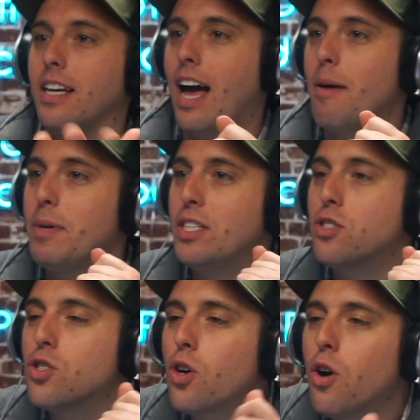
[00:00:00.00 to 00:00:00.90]
I mean,
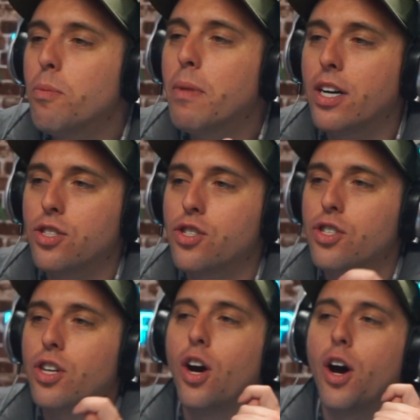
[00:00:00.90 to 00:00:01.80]
so much
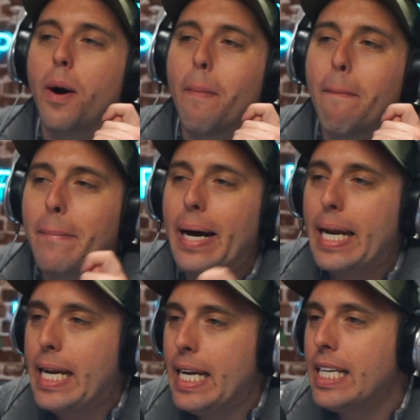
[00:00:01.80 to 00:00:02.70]

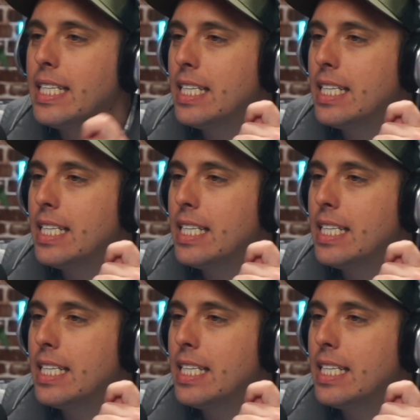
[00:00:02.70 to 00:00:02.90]
money,